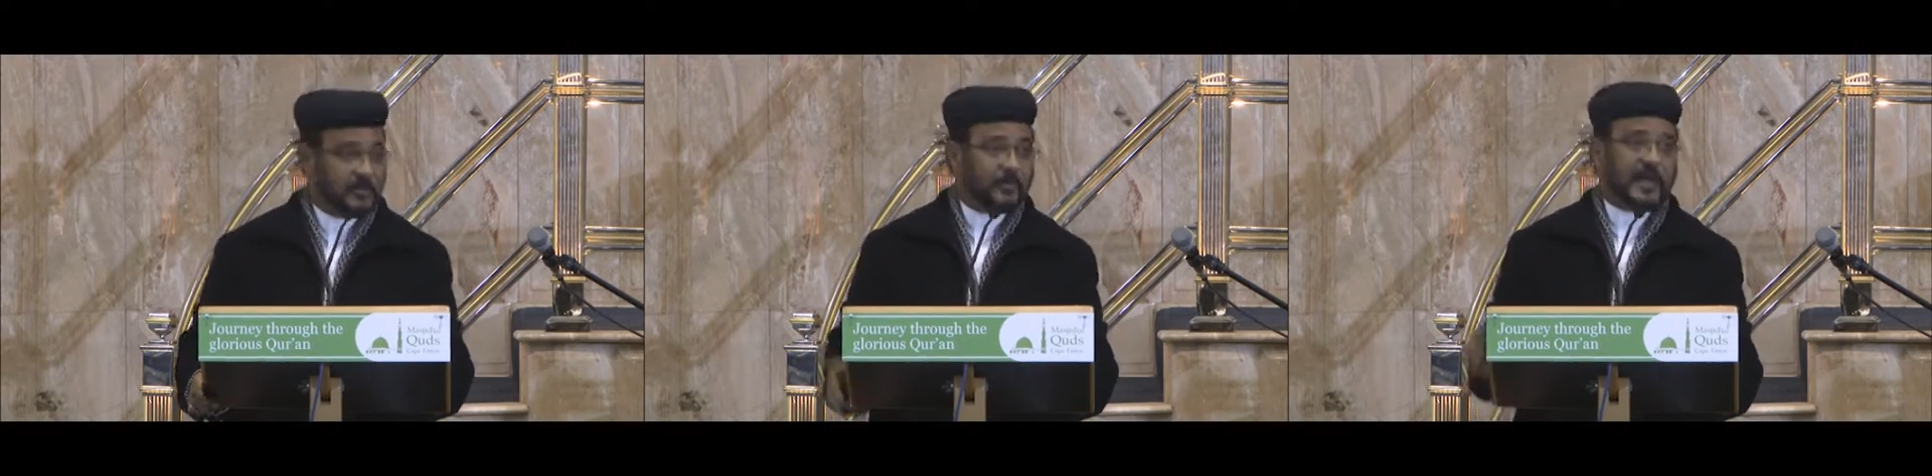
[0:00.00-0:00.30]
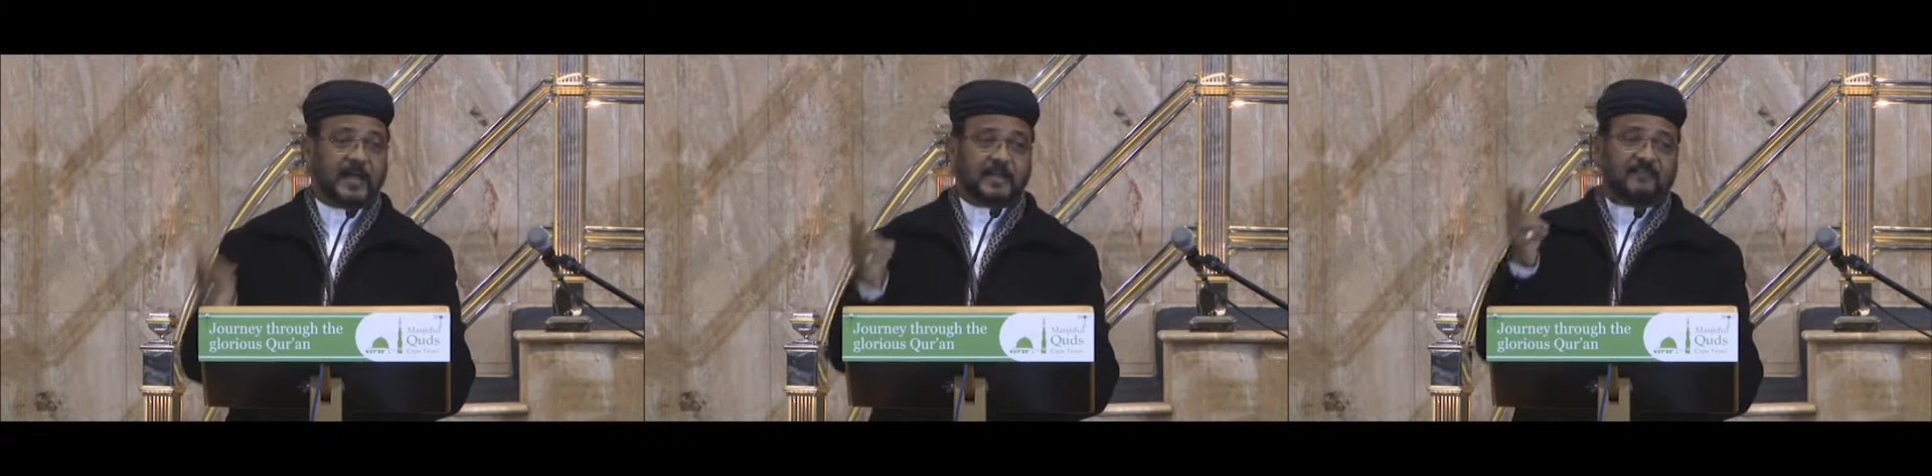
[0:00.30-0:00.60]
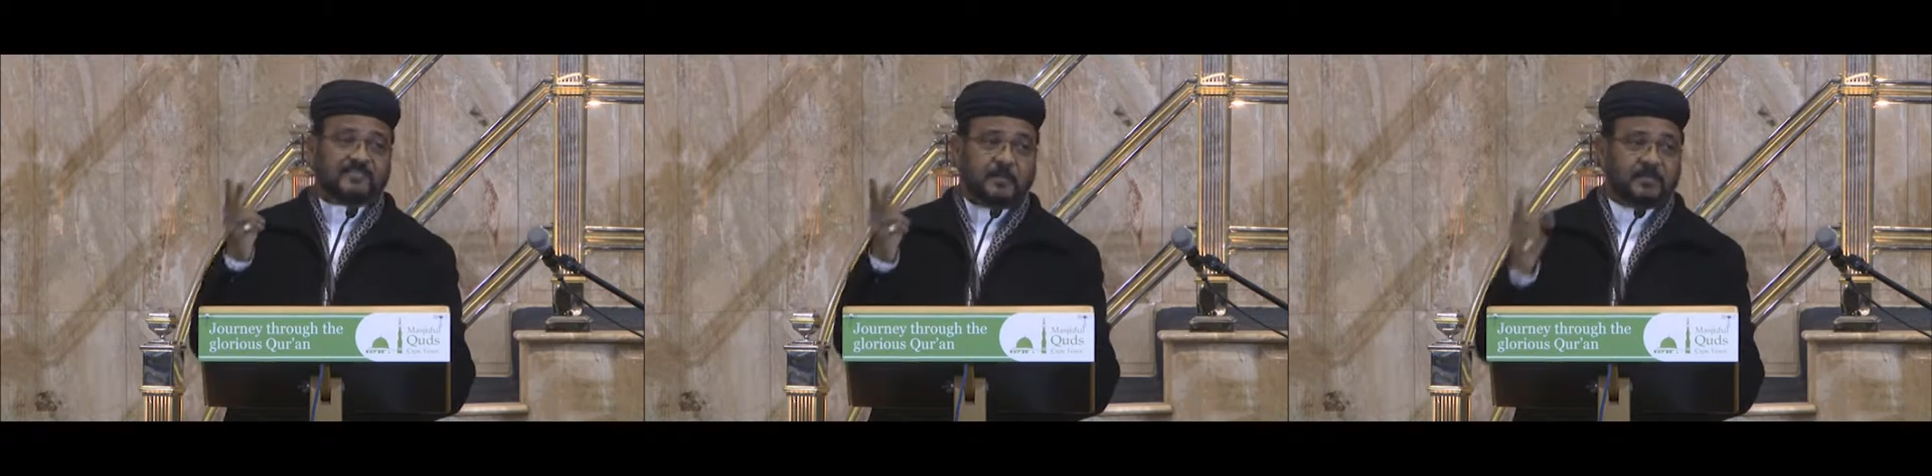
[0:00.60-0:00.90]
We hardly
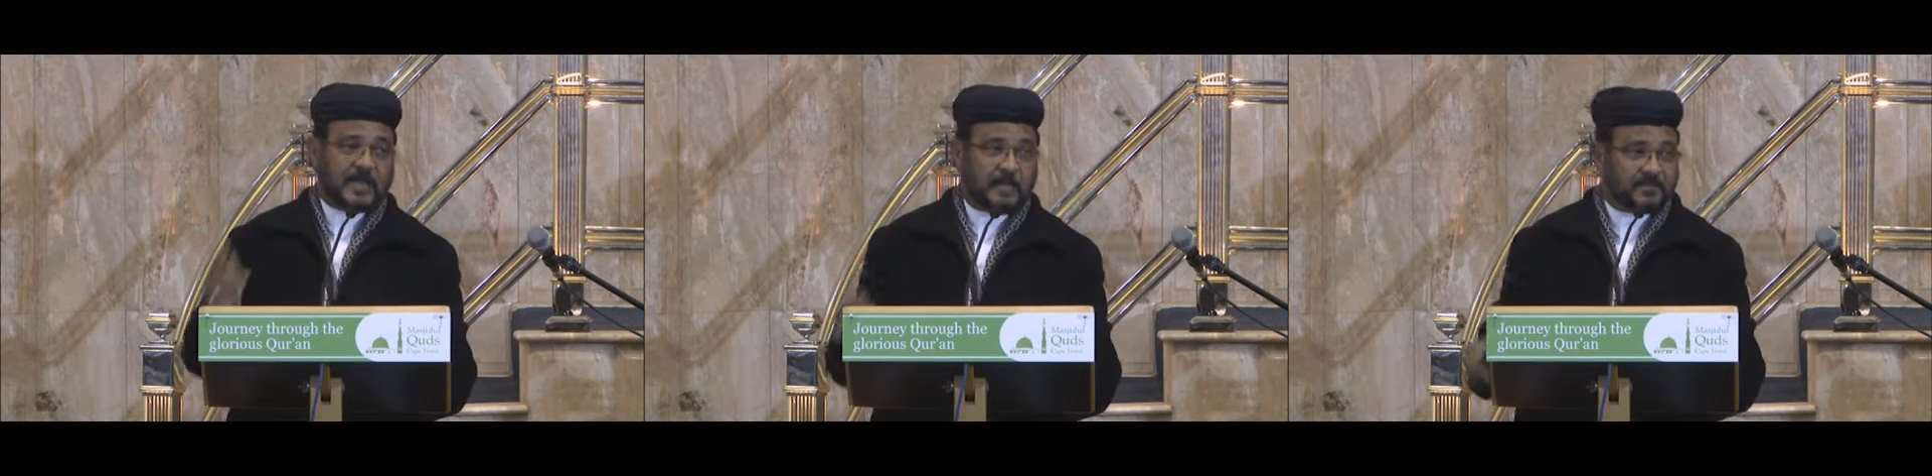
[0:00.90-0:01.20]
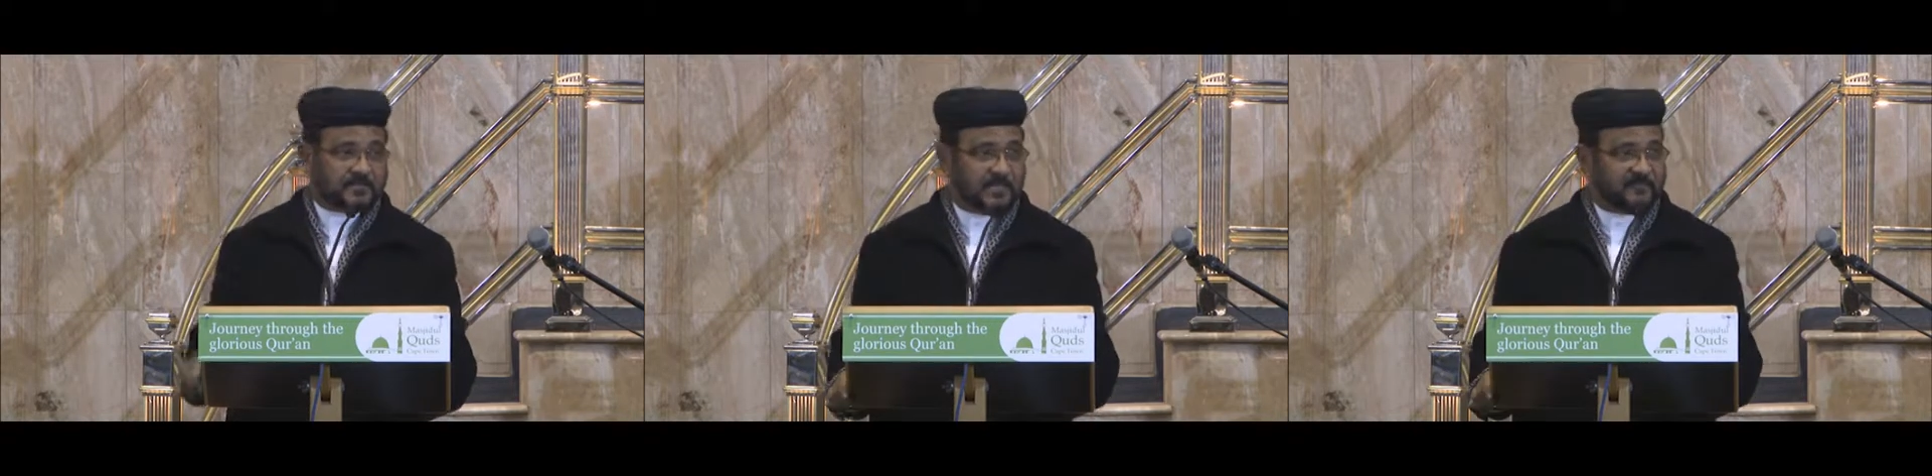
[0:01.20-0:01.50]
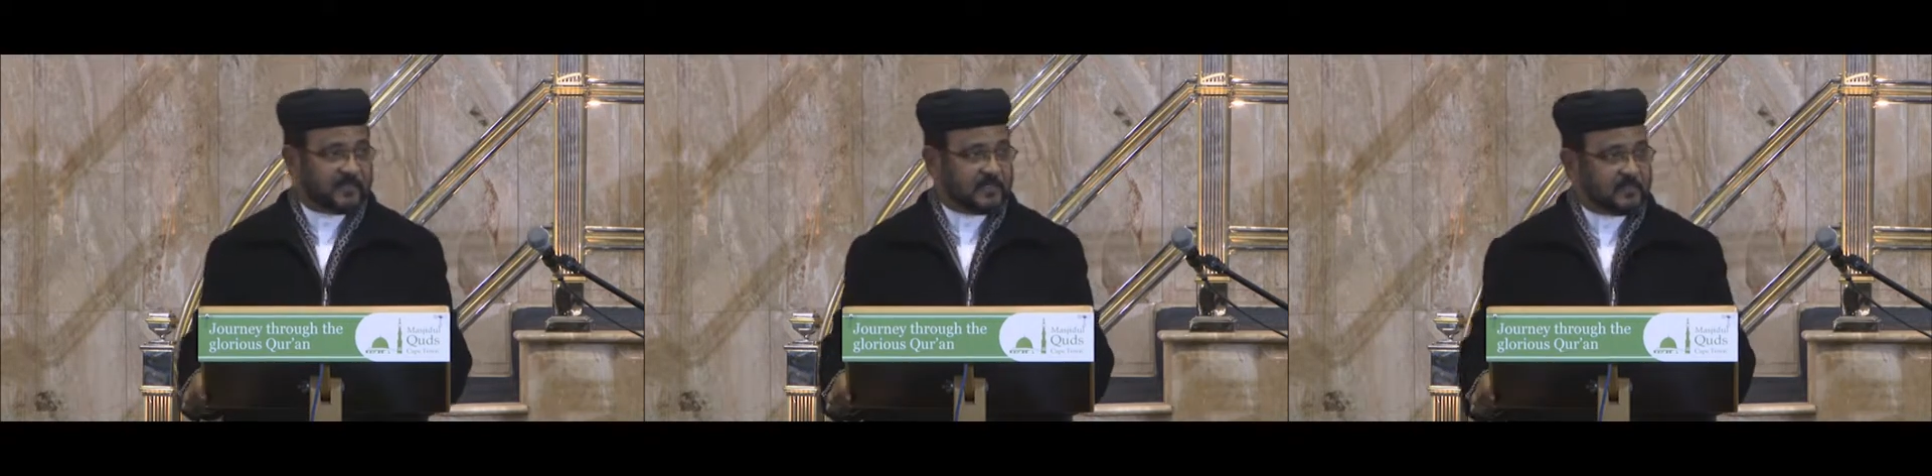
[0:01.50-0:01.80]
have three madhab in South
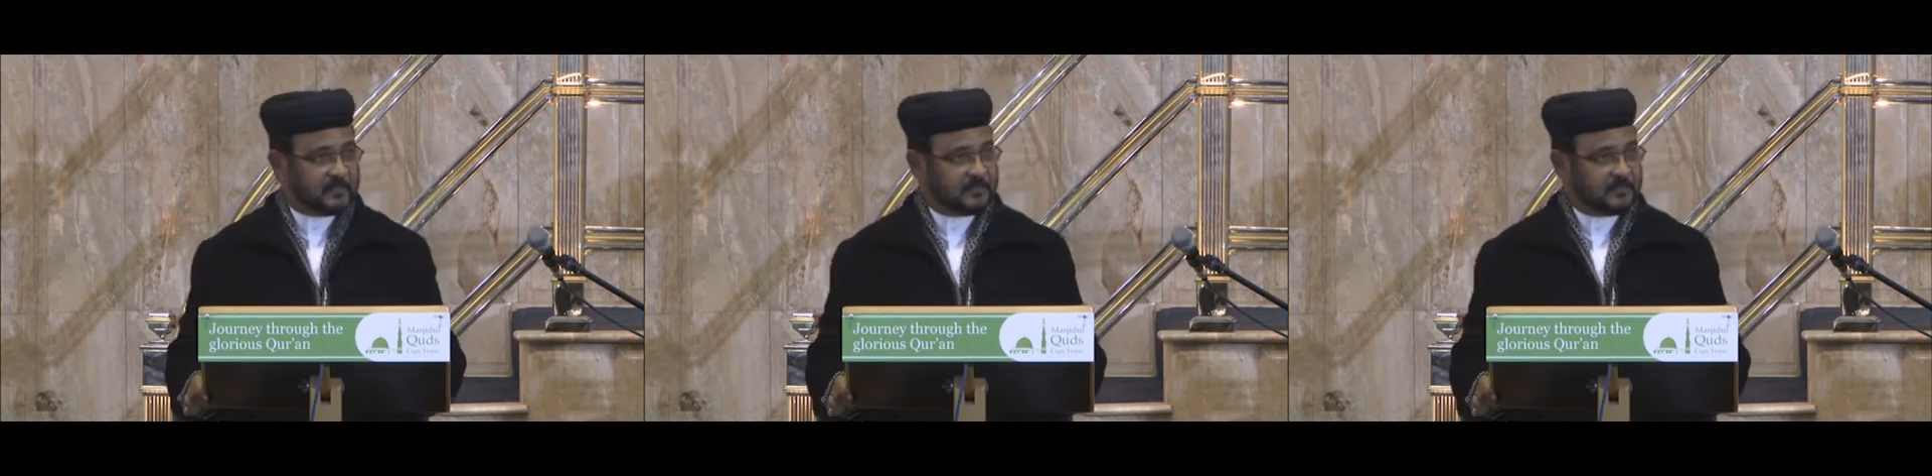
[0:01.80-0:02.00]
Africa.